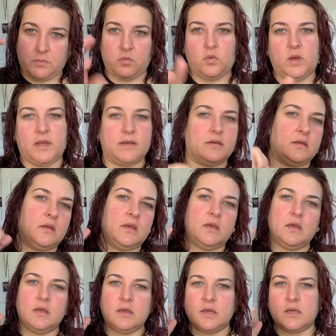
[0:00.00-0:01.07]
one,
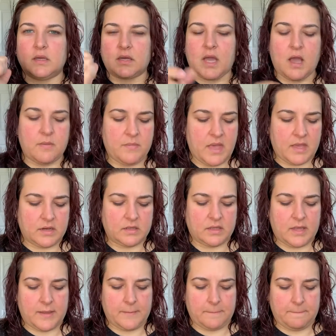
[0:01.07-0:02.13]
combating
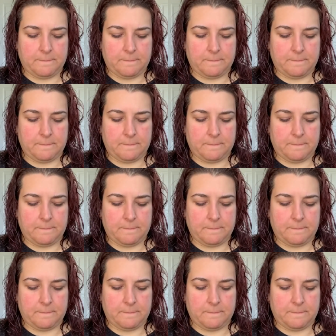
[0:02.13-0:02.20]
that.